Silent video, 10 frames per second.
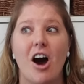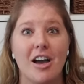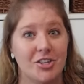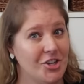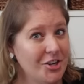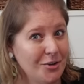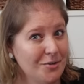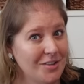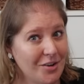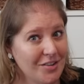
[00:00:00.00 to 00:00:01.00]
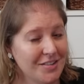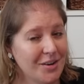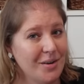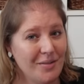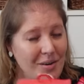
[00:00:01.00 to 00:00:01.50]
hot Cheetos
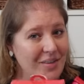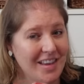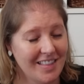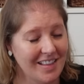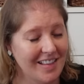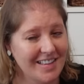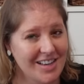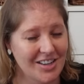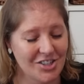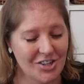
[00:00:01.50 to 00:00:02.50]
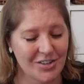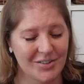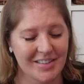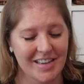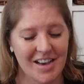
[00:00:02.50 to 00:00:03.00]
also if you have a kid that likes hot
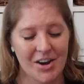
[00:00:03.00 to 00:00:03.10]
Cheetos